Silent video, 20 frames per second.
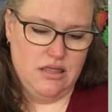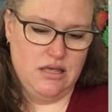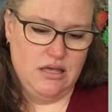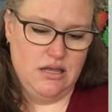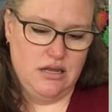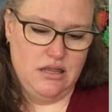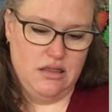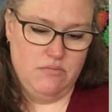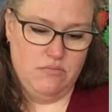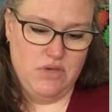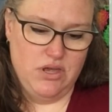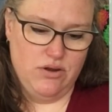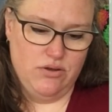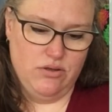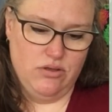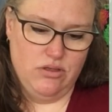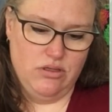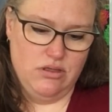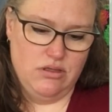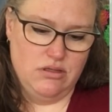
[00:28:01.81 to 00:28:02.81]
then in the
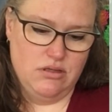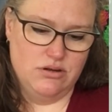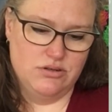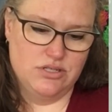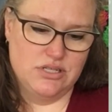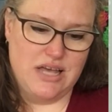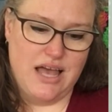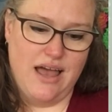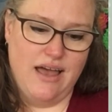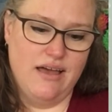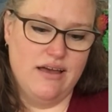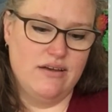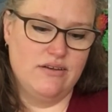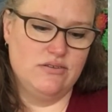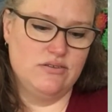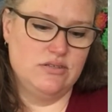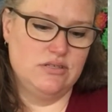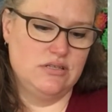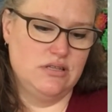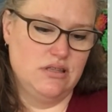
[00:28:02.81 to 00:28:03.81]
middle, and then there's a
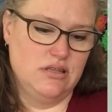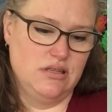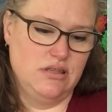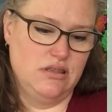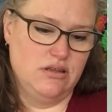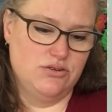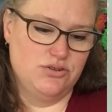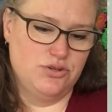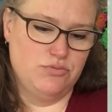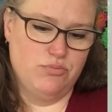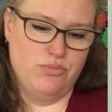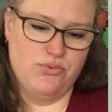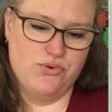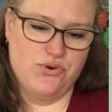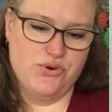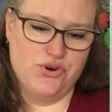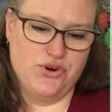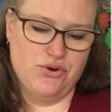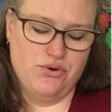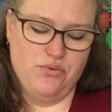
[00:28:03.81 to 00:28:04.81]
house, and then there's a
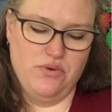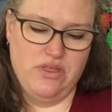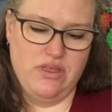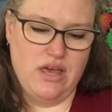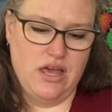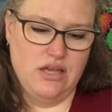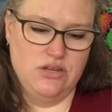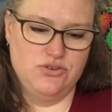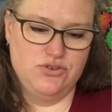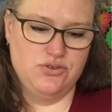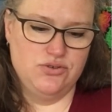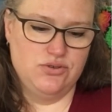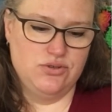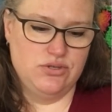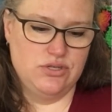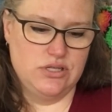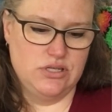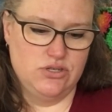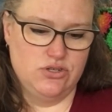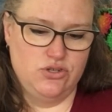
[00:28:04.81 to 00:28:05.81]
border with
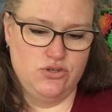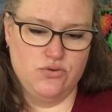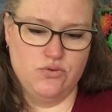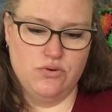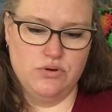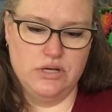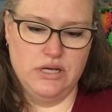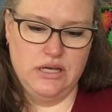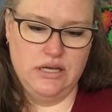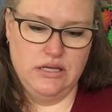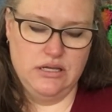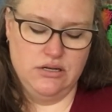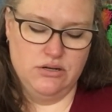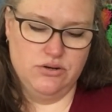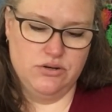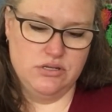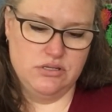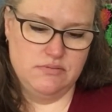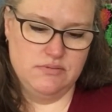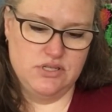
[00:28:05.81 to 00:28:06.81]
angels and joy and
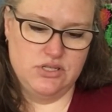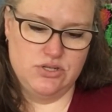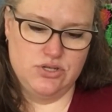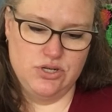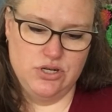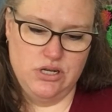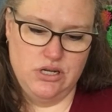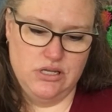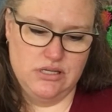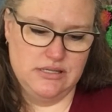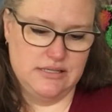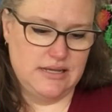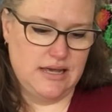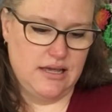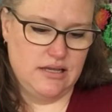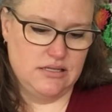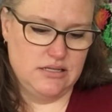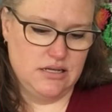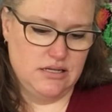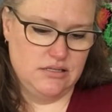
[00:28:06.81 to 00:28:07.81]
Christmas tree and
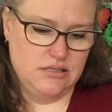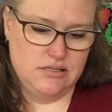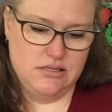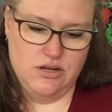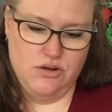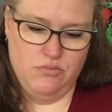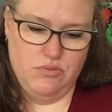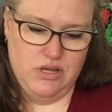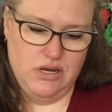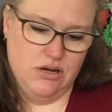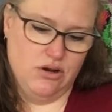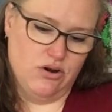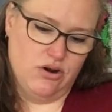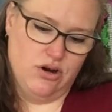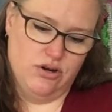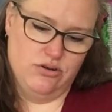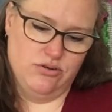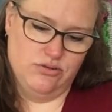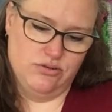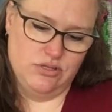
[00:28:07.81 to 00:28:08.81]
Santa and snowmen and
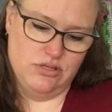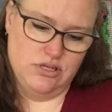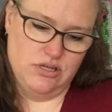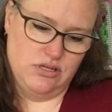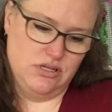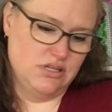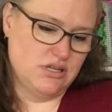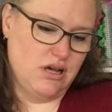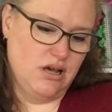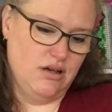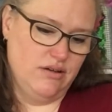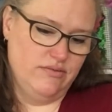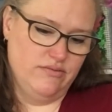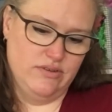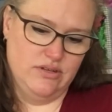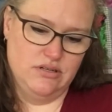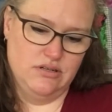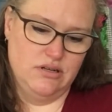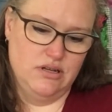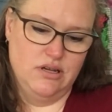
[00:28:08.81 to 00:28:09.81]
cardinals and a dove
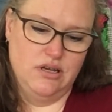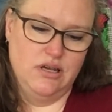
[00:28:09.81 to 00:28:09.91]
and